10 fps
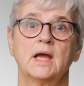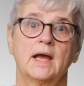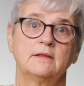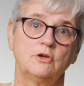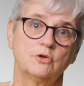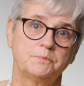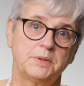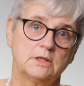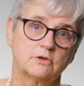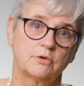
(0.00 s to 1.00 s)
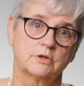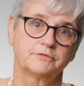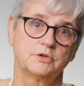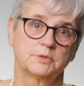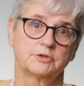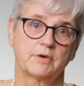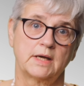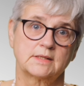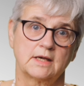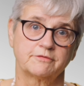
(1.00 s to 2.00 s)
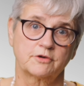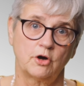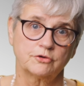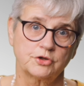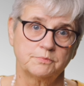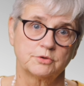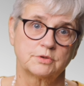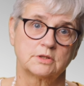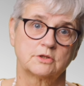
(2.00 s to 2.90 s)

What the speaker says: and the European Court of Human Rights have contributed